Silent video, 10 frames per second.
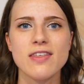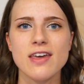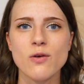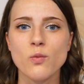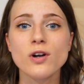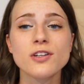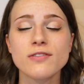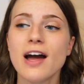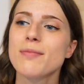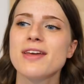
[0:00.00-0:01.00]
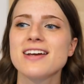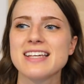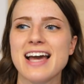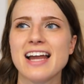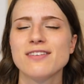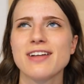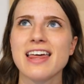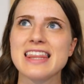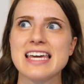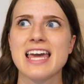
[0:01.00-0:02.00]
the world around me, because I kind of
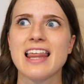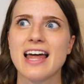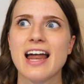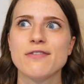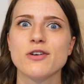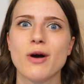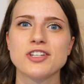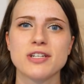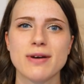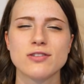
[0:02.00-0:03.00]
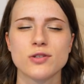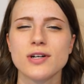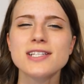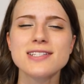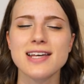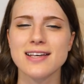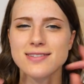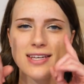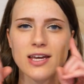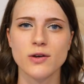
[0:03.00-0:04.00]
like thinking that if you're watching my stories, it's like
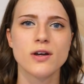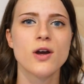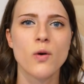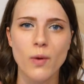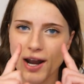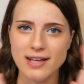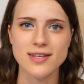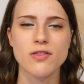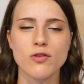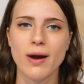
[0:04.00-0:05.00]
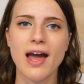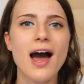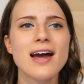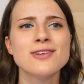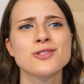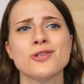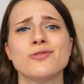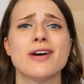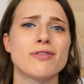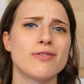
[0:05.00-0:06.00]
seeing what I see through my eyes, so
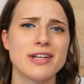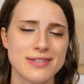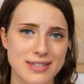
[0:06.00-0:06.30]
you never really